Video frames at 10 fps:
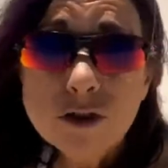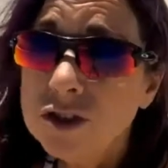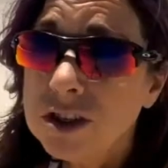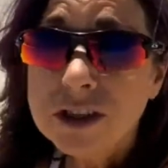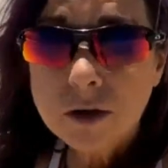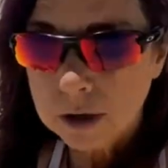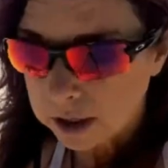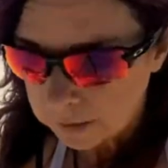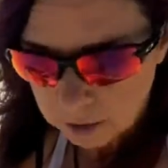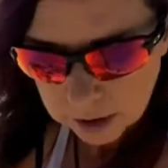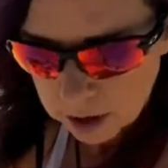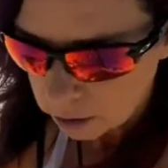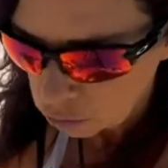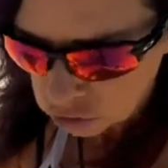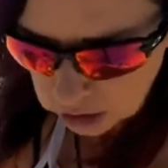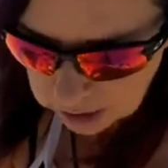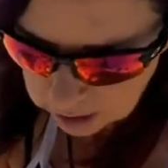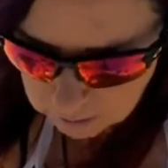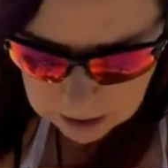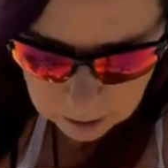The ocean's just going to keep on
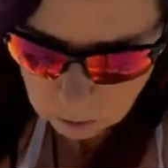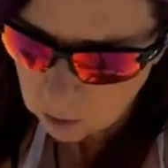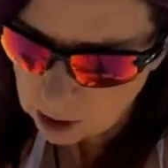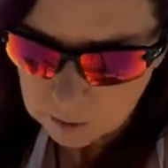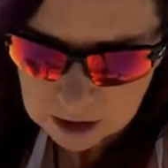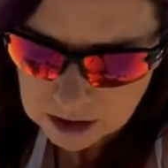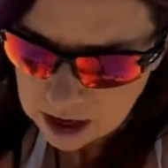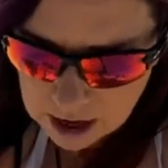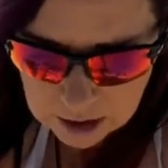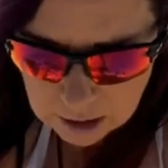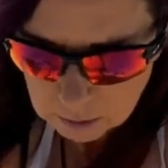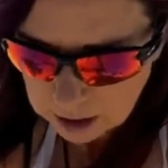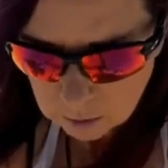oceaning no matter what we say,